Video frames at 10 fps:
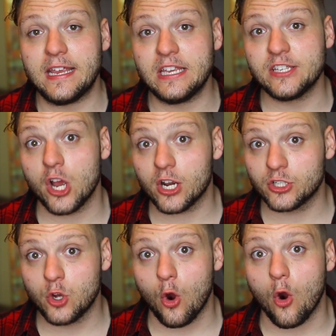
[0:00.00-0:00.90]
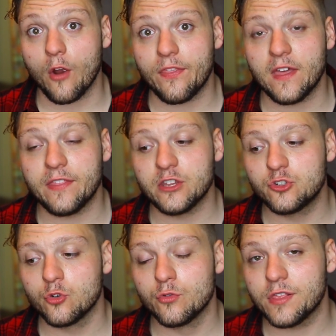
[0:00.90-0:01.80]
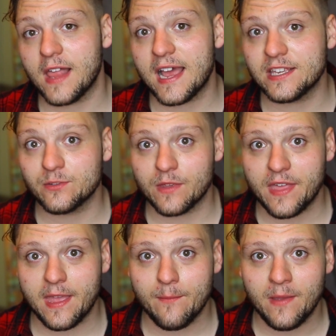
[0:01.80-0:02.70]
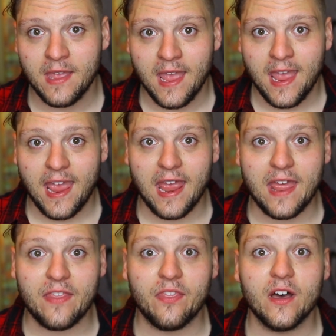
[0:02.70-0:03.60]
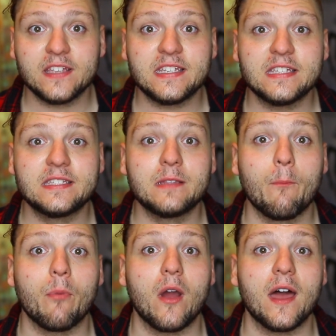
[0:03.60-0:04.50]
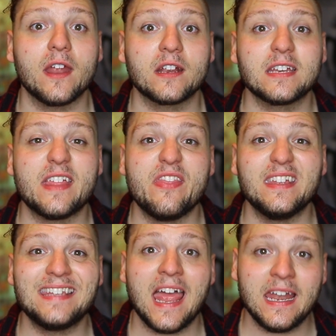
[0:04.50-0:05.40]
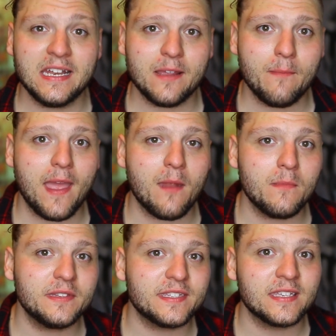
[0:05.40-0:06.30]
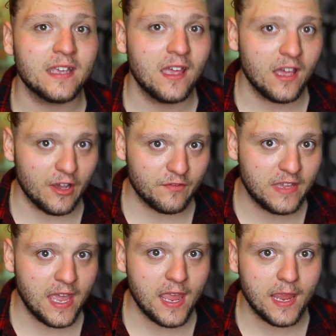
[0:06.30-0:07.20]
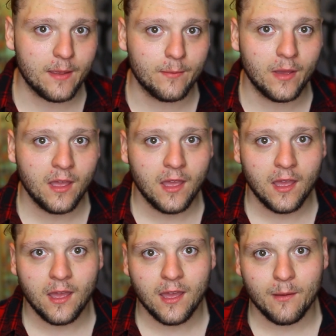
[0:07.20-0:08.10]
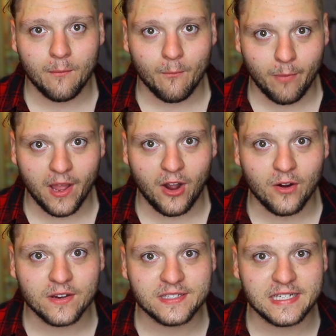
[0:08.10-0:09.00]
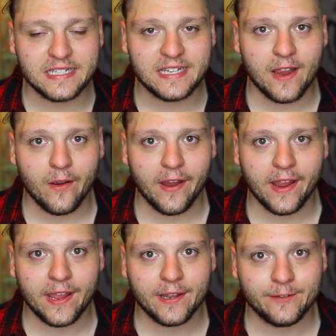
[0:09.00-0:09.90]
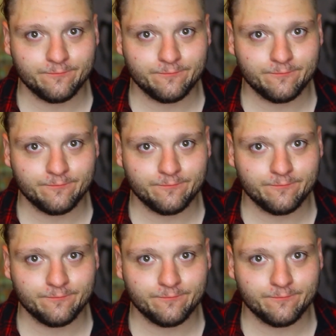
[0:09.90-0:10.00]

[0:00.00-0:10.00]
he's hardcore. The truth lies with him, and thus his product, the 10 Commandments of Game by RSD Derek.